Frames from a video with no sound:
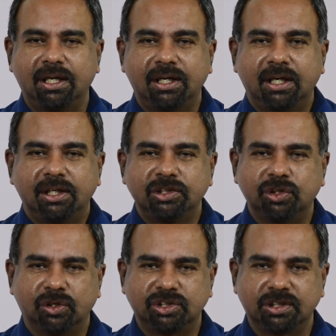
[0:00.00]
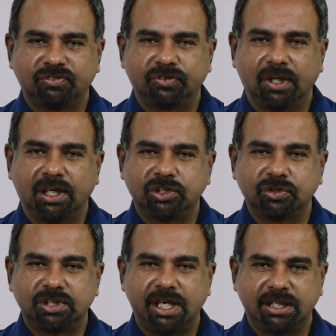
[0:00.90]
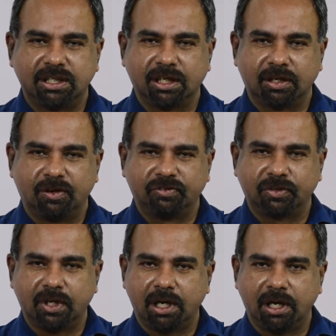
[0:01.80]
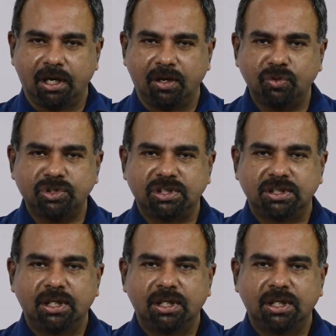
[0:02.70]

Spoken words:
Joseph to take care of the horse,